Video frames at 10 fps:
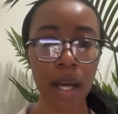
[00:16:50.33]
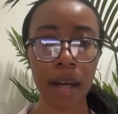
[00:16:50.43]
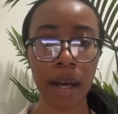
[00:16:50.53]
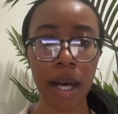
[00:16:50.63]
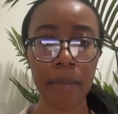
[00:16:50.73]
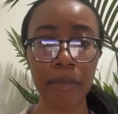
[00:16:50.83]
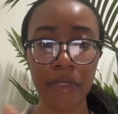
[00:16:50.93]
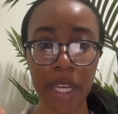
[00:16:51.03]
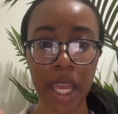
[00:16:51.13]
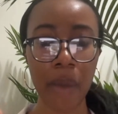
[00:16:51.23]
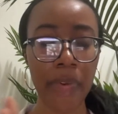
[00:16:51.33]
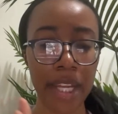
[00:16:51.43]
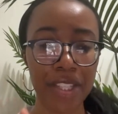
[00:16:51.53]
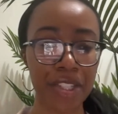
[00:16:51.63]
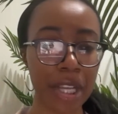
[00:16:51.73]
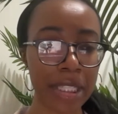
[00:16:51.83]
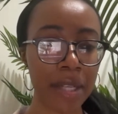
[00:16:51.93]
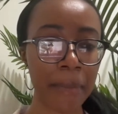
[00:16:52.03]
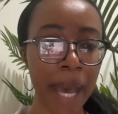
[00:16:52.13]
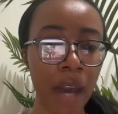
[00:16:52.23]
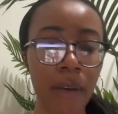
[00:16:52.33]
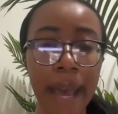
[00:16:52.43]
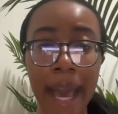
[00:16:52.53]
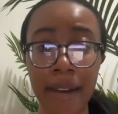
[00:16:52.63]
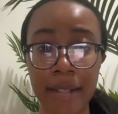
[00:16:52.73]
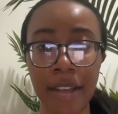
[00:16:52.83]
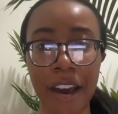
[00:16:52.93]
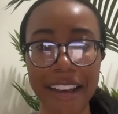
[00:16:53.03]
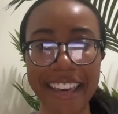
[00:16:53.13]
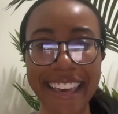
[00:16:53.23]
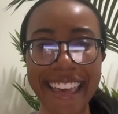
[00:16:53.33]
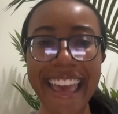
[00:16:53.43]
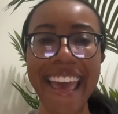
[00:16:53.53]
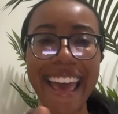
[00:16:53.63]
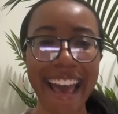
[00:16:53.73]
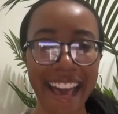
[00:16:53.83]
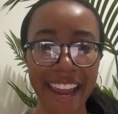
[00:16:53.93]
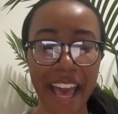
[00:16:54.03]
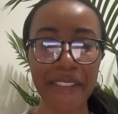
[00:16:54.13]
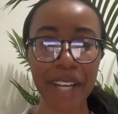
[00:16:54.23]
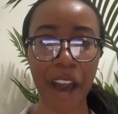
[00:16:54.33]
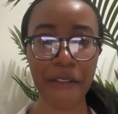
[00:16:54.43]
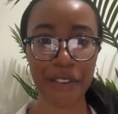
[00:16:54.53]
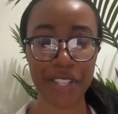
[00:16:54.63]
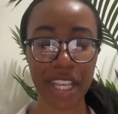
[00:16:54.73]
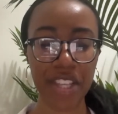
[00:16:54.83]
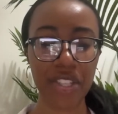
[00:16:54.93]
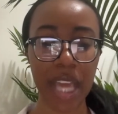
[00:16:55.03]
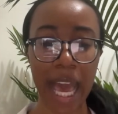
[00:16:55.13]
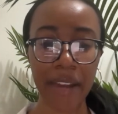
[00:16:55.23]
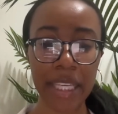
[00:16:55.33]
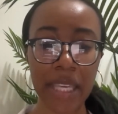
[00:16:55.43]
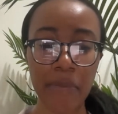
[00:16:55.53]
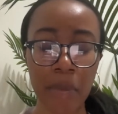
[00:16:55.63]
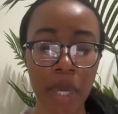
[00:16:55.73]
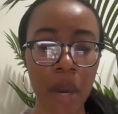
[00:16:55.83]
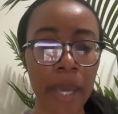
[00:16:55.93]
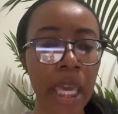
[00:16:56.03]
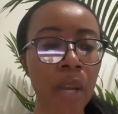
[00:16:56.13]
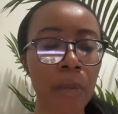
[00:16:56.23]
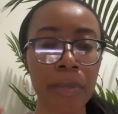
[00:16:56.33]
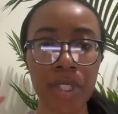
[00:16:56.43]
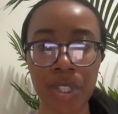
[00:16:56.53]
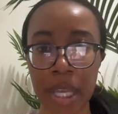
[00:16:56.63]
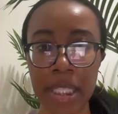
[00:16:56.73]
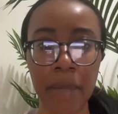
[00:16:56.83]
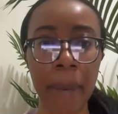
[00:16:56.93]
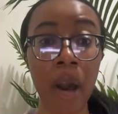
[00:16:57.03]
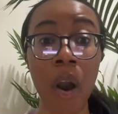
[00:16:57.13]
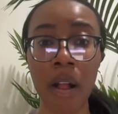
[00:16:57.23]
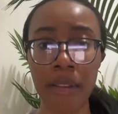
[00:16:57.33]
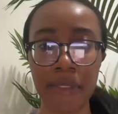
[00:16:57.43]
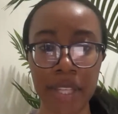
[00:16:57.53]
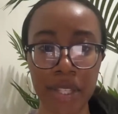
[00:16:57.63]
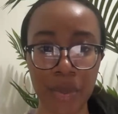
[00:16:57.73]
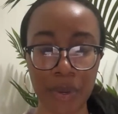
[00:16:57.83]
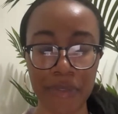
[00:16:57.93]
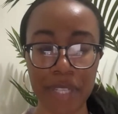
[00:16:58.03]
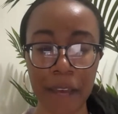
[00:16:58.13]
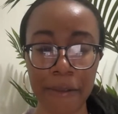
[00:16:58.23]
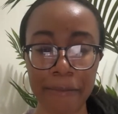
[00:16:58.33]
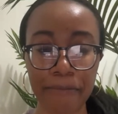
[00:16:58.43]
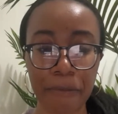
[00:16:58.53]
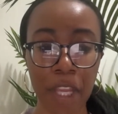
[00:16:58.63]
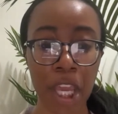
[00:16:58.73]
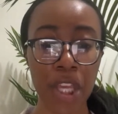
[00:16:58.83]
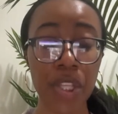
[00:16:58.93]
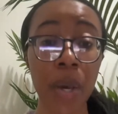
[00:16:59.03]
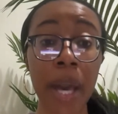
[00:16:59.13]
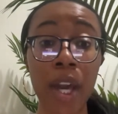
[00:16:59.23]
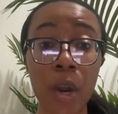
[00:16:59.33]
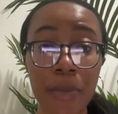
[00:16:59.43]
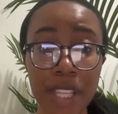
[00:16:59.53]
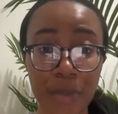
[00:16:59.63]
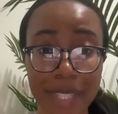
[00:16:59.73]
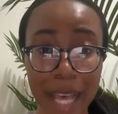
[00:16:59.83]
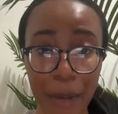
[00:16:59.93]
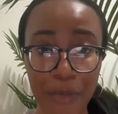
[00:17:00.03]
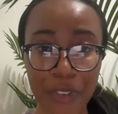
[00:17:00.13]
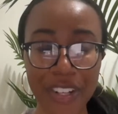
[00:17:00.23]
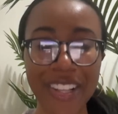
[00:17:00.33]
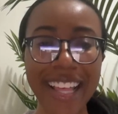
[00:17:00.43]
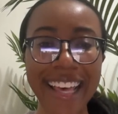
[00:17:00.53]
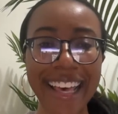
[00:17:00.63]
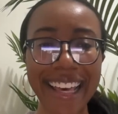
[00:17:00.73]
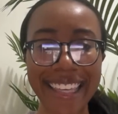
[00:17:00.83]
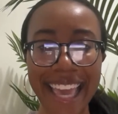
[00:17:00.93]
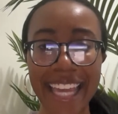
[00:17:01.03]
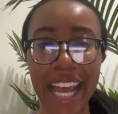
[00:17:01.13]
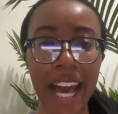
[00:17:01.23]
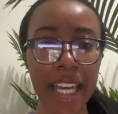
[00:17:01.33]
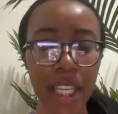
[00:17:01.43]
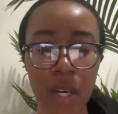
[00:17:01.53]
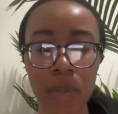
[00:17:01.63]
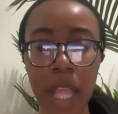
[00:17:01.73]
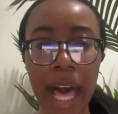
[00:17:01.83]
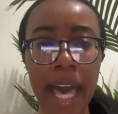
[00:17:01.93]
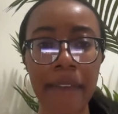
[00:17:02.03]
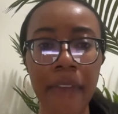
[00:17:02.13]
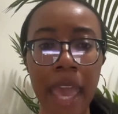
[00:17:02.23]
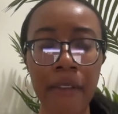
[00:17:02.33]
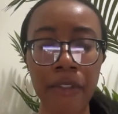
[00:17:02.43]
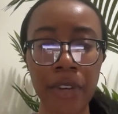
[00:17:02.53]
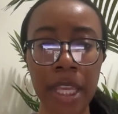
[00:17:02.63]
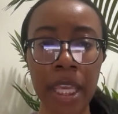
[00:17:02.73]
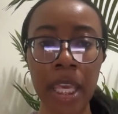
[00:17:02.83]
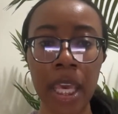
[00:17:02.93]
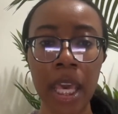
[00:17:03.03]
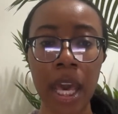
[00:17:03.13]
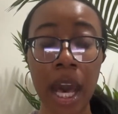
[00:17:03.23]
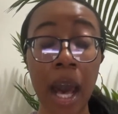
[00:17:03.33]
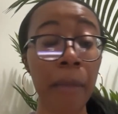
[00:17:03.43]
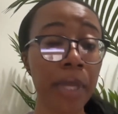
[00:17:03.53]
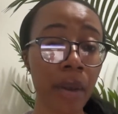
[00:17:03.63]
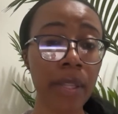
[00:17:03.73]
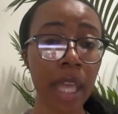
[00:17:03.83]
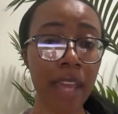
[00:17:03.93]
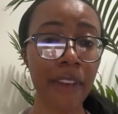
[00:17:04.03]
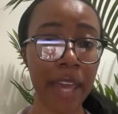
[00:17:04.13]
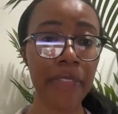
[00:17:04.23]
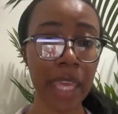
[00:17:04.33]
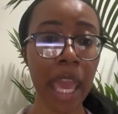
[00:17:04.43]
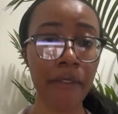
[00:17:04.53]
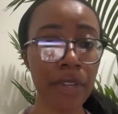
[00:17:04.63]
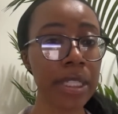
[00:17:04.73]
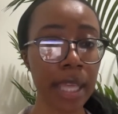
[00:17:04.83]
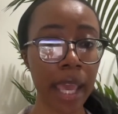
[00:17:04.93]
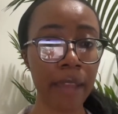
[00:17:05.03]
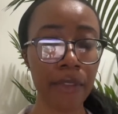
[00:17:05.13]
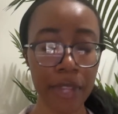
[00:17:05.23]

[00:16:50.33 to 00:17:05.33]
video that is just about how to talk, how to have a conversation, how to keep them going, and it'll be just about all of this sort of stuff. So I hope this was helpful. Again, I go live I'll be going live, I think, every day for the